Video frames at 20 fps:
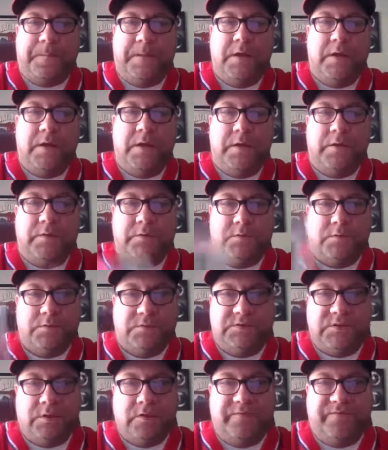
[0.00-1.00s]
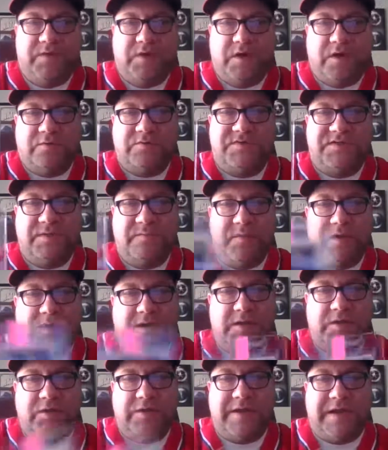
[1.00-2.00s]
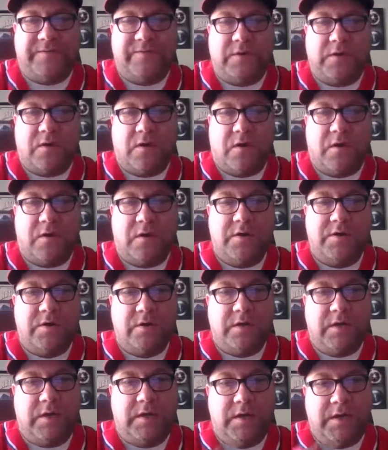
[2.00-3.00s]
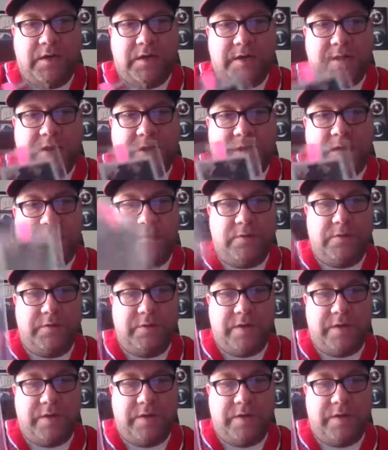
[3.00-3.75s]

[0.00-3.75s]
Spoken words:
you know, so if you don't submit it, you got the card, you can get it out.